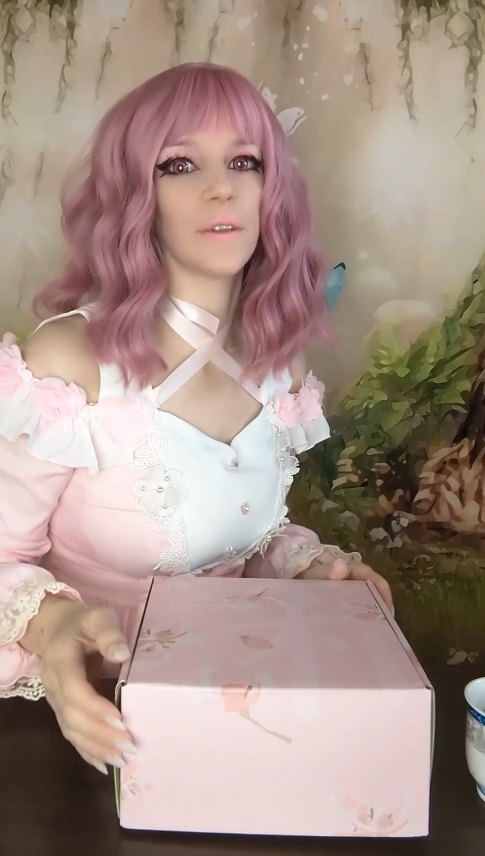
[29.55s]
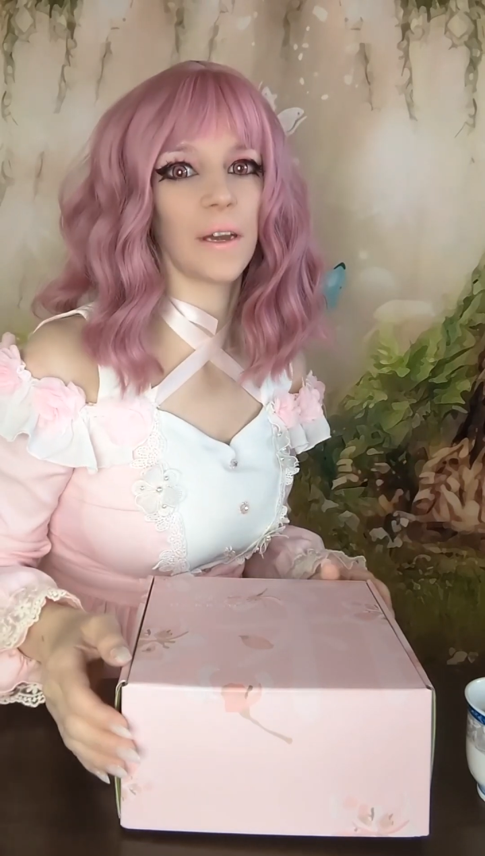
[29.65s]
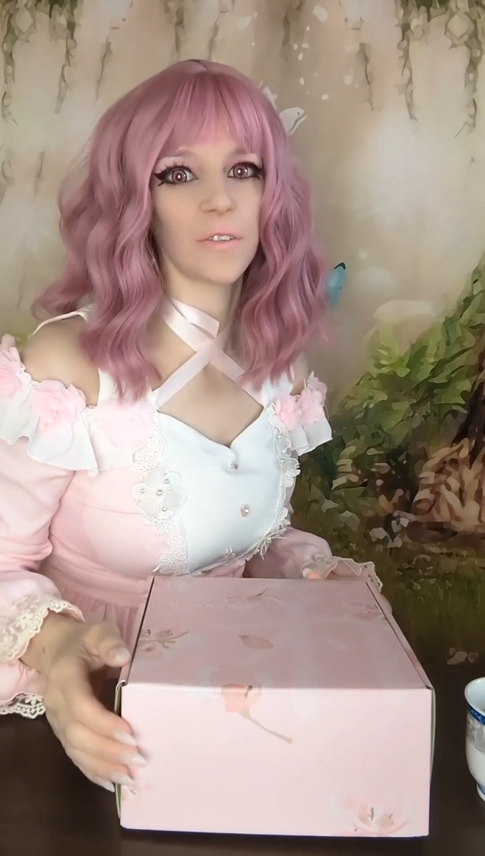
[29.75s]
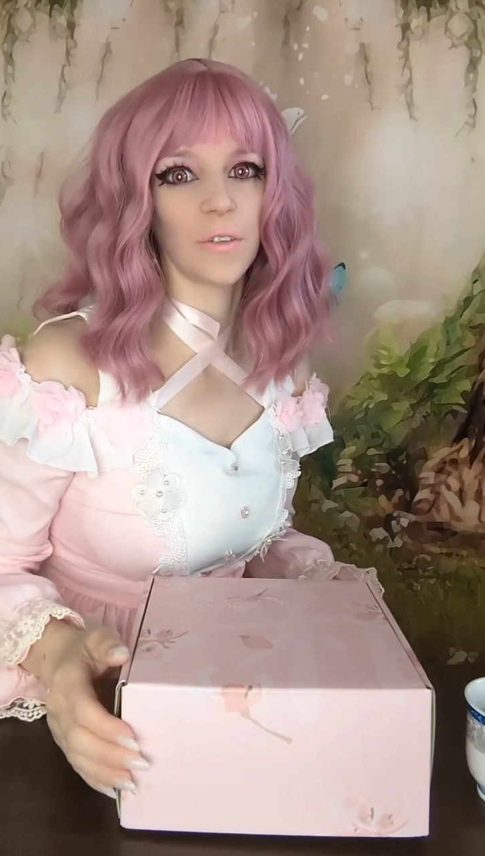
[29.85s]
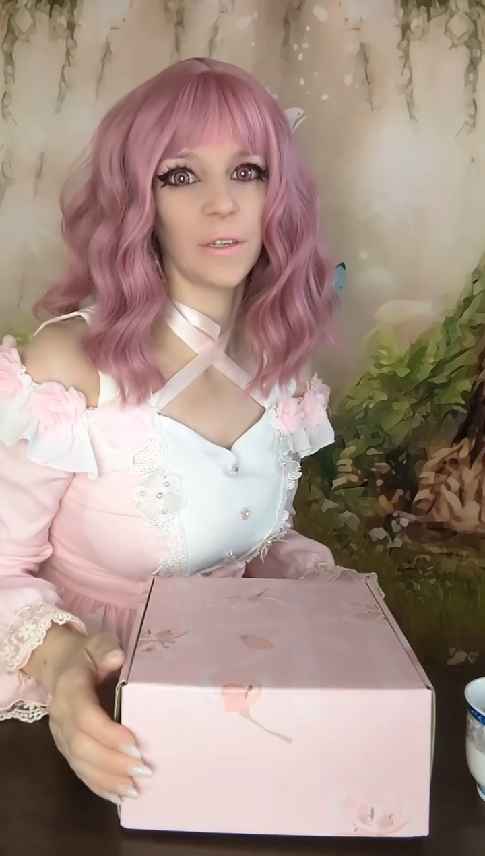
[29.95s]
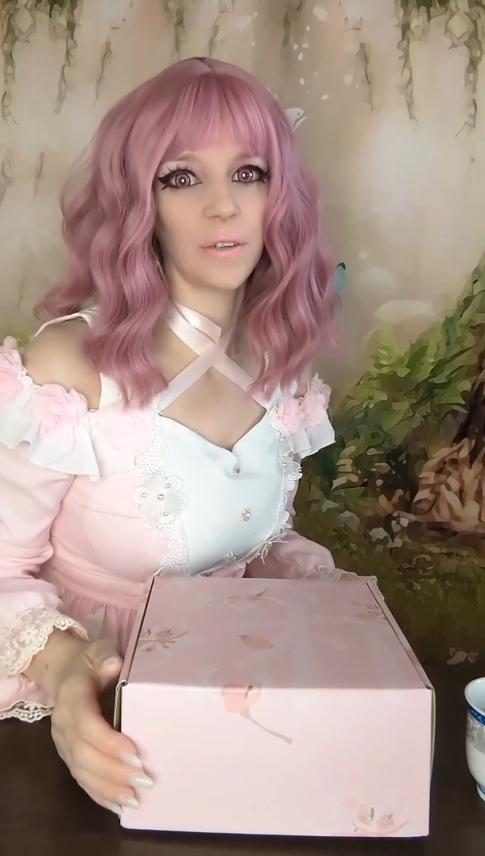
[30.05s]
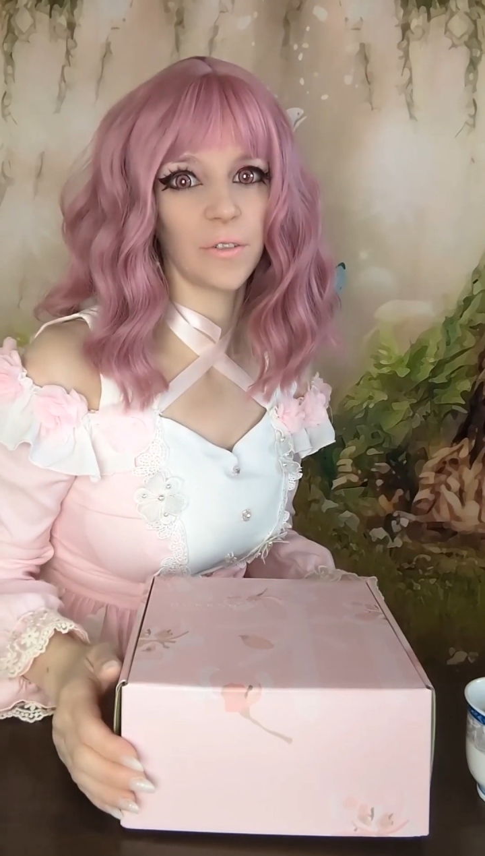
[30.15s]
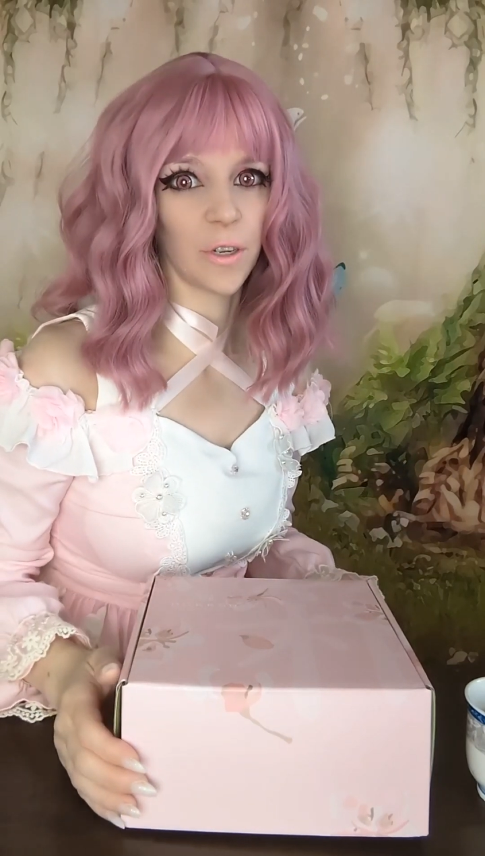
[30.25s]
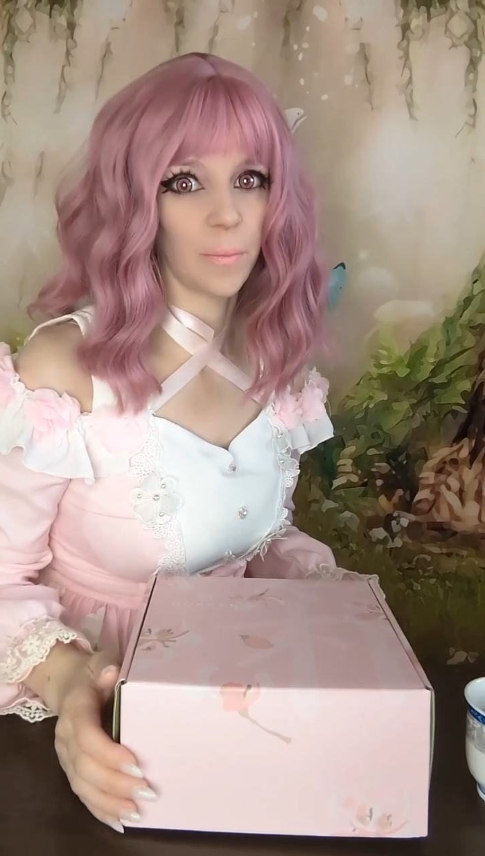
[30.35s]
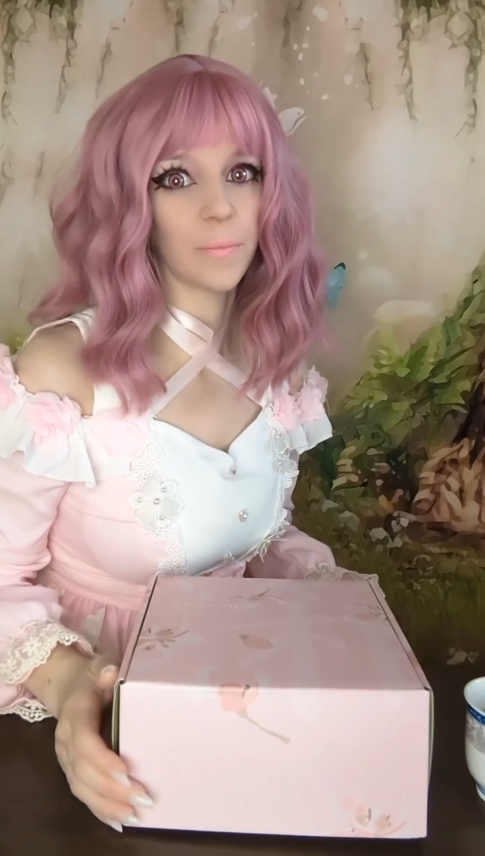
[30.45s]
actually
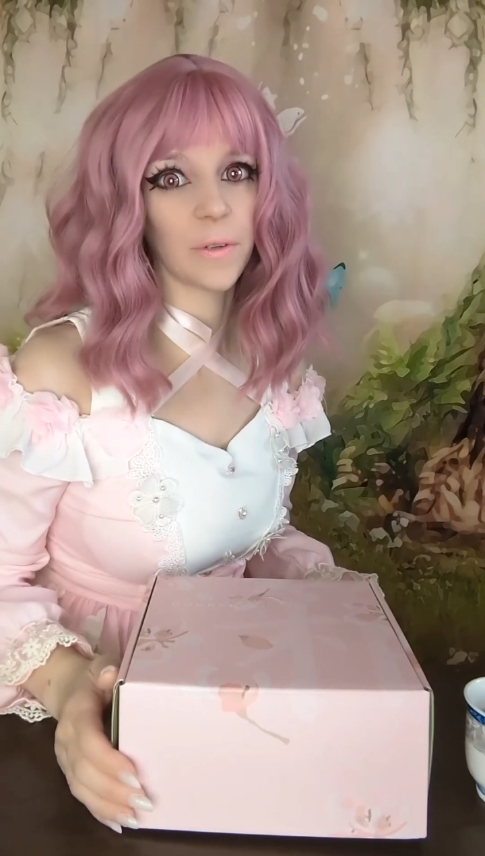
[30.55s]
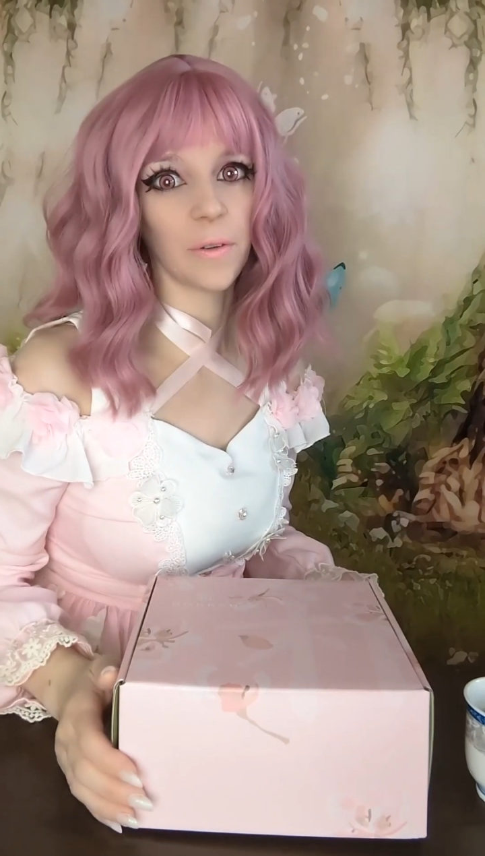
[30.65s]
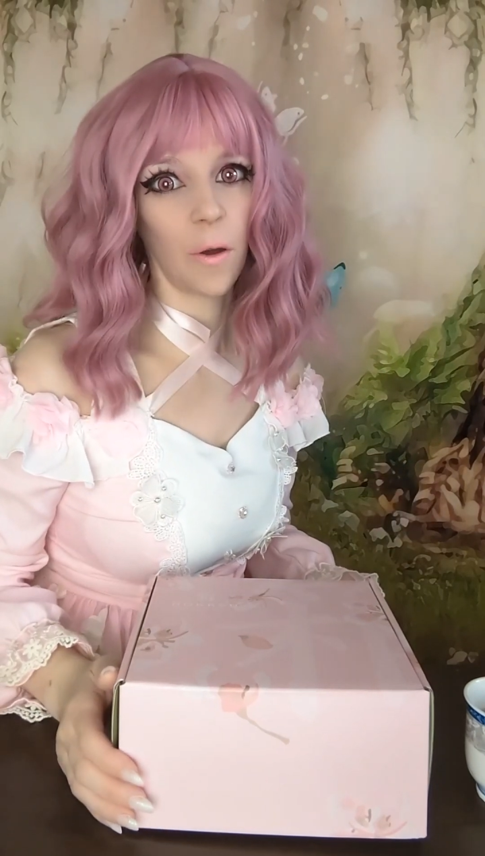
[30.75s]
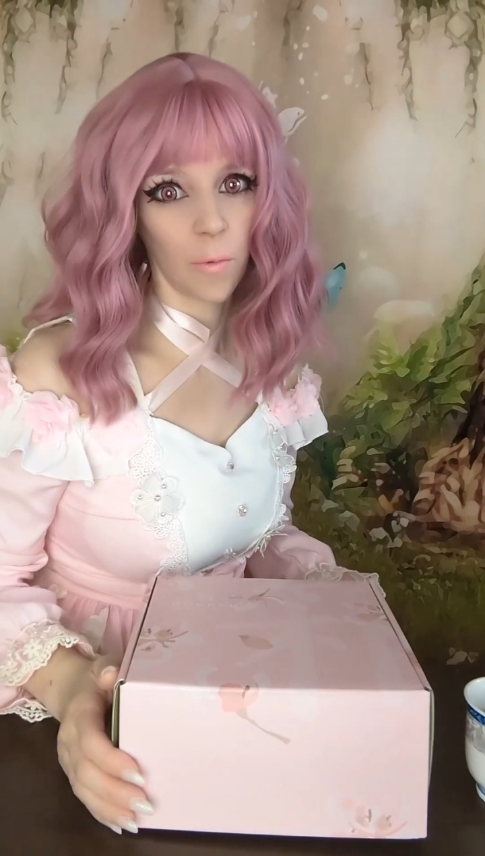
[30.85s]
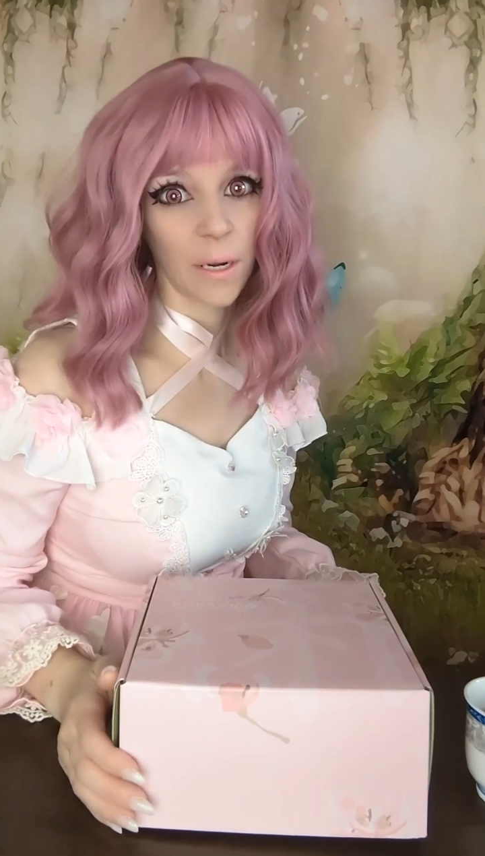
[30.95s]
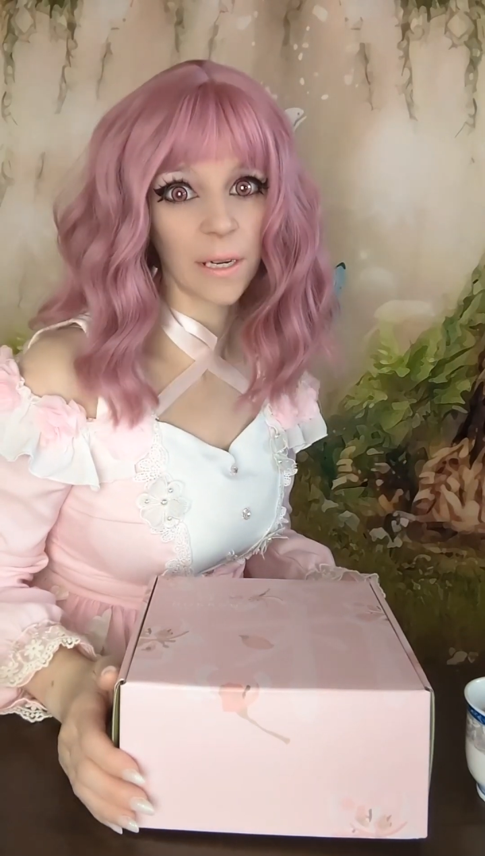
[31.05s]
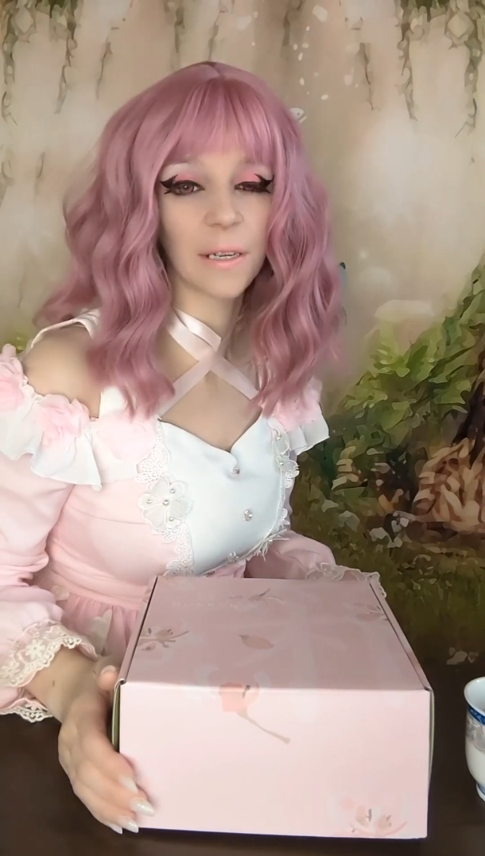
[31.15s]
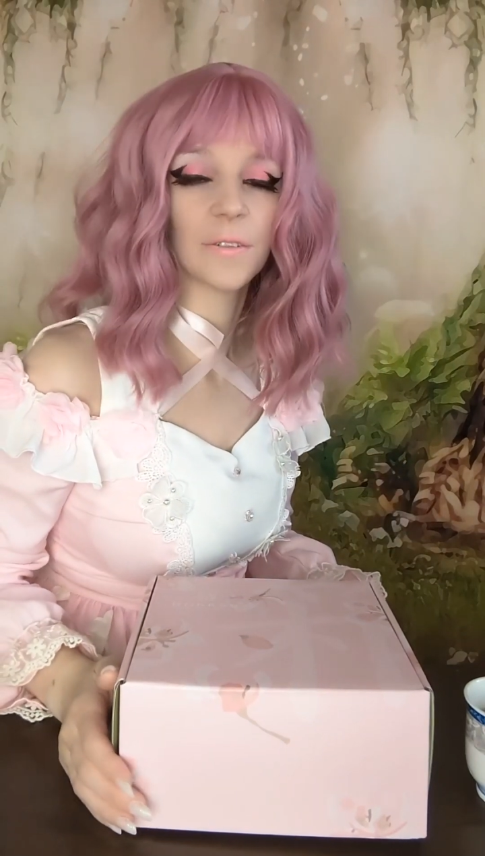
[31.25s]
shipped already,